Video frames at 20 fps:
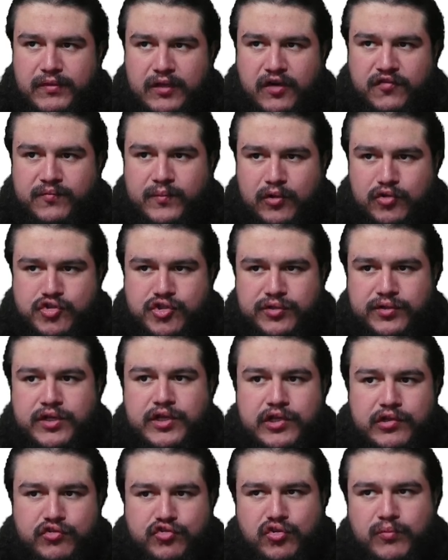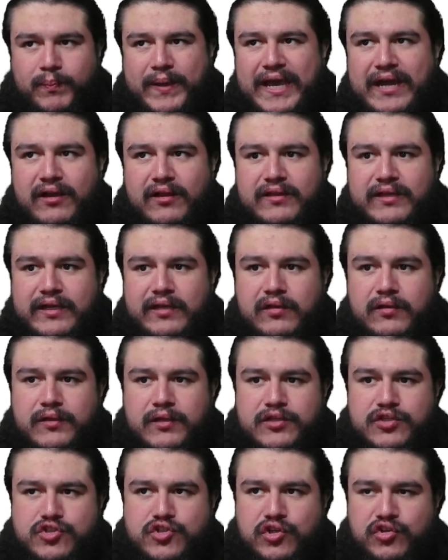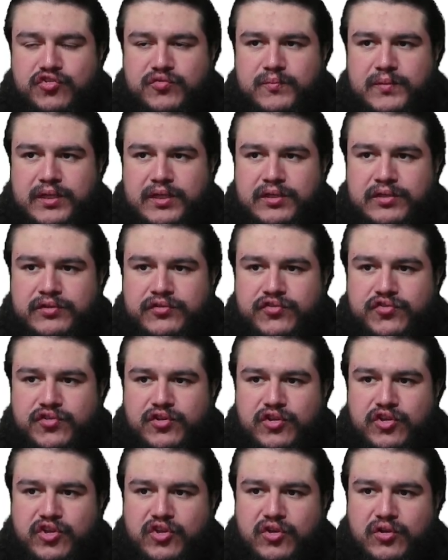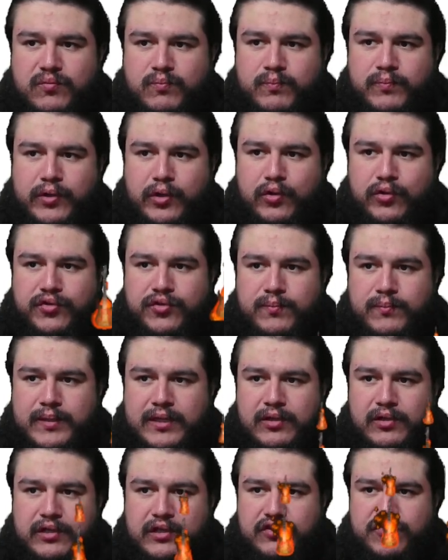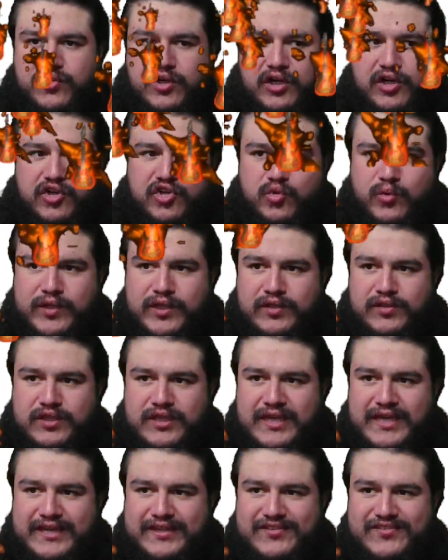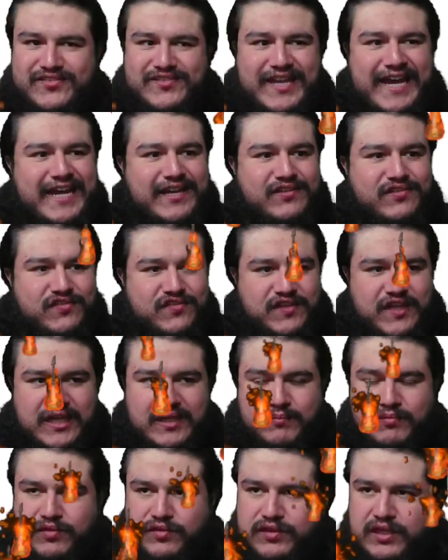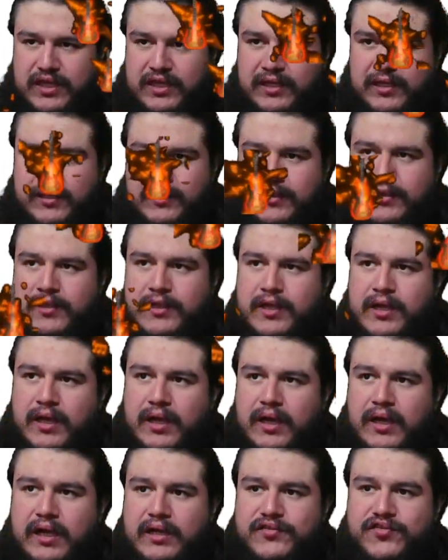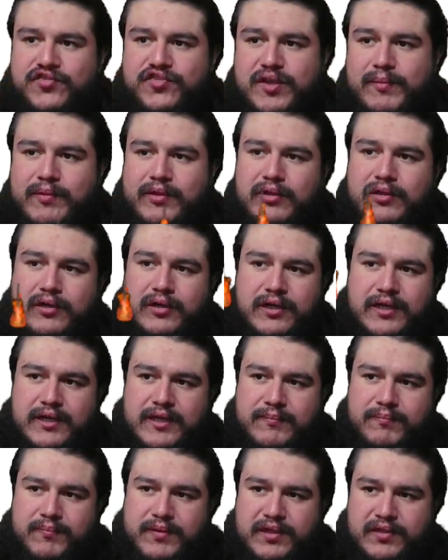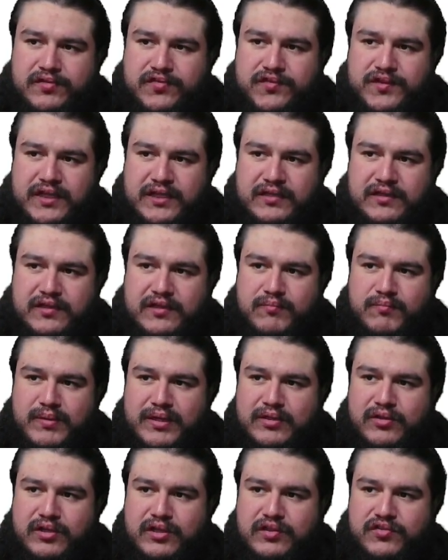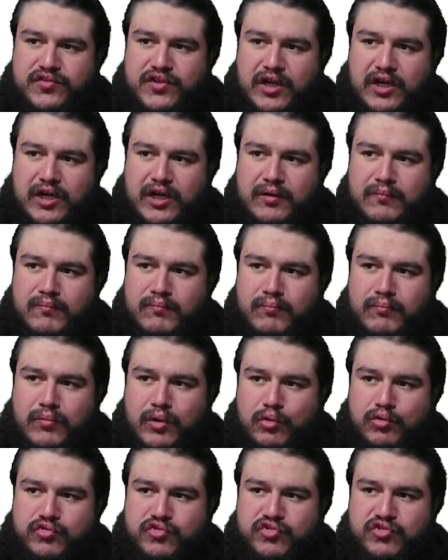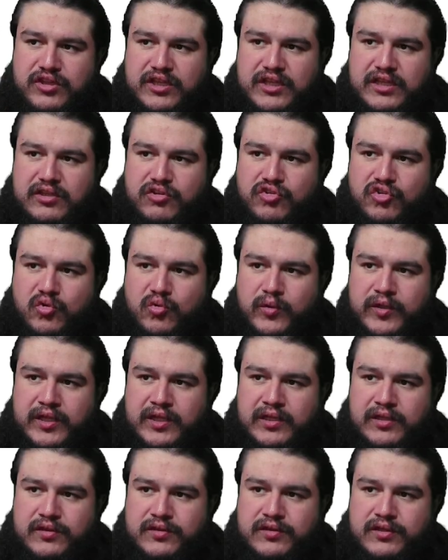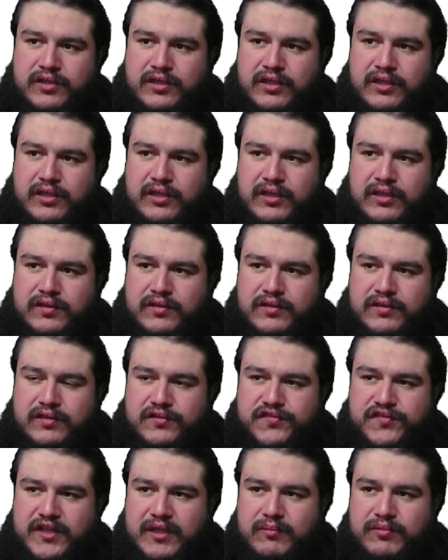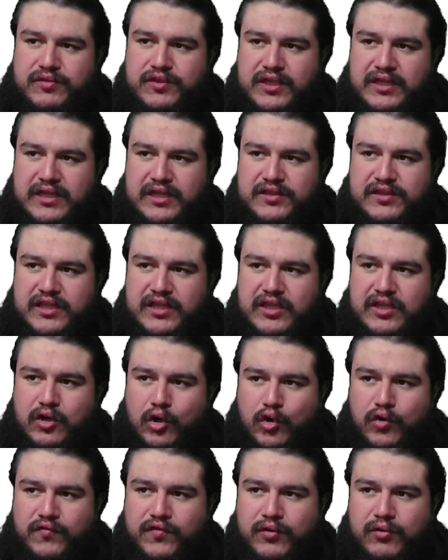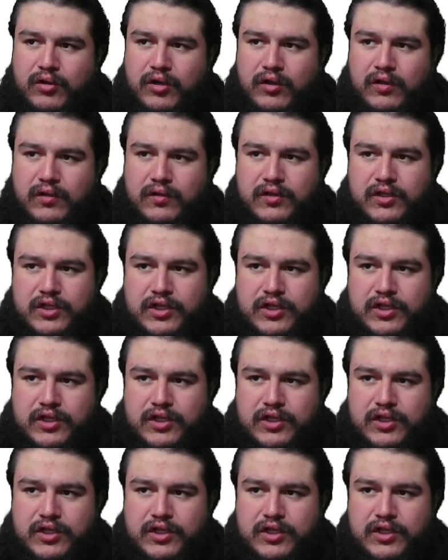motion. So parallel just means both melodies are doing the exact same thing. Similar means that the melodies are mostly doing the same thing, like the overall